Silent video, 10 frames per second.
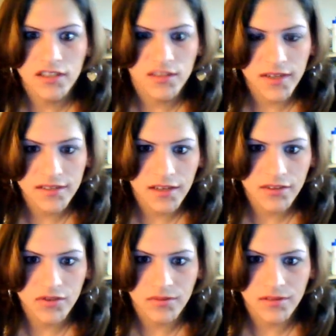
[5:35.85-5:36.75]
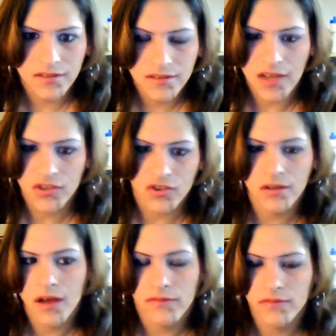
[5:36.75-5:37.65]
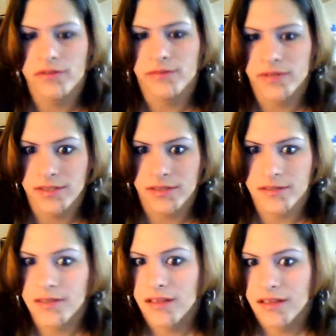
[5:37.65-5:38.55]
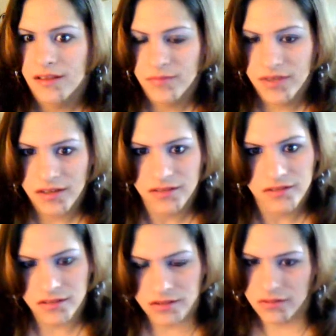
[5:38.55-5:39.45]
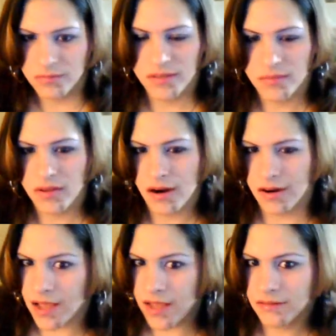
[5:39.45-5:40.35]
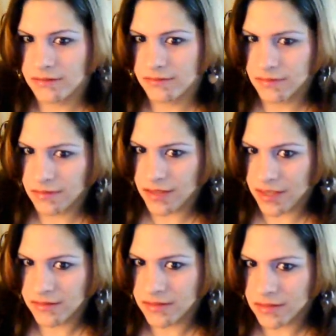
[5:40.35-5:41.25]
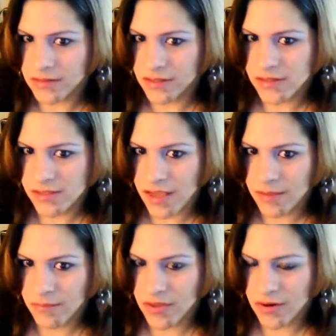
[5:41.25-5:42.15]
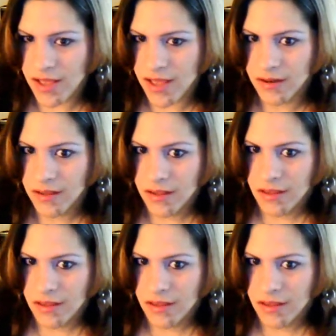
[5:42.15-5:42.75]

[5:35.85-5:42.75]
She's bisexual. It's sectioned off for a reason, because the two people are not like literally the same. They're not